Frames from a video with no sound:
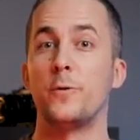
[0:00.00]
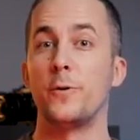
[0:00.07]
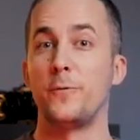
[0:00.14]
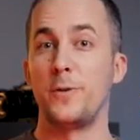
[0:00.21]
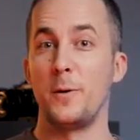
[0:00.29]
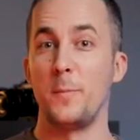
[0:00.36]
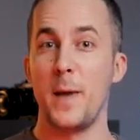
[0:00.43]
for
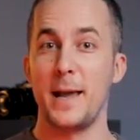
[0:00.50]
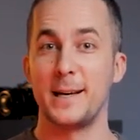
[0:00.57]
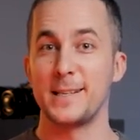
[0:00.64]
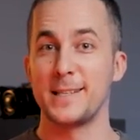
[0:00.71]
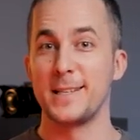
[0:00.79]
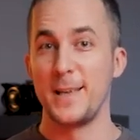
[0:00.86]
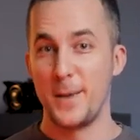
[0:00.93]

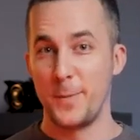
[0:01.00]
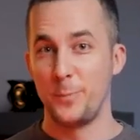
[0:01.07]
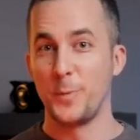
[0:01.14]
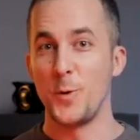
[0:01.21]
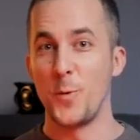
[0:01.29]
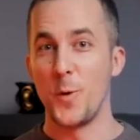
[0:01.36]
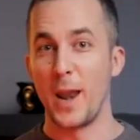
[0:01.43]
filmmakers.
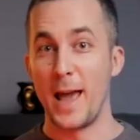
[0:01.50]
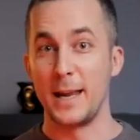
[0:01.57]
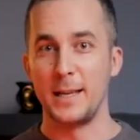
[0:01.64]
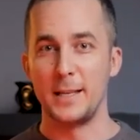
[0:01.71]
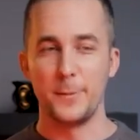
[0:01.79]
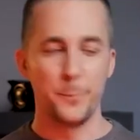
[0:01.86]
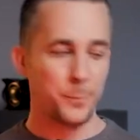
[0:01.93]
You will like
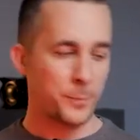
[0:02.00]
it.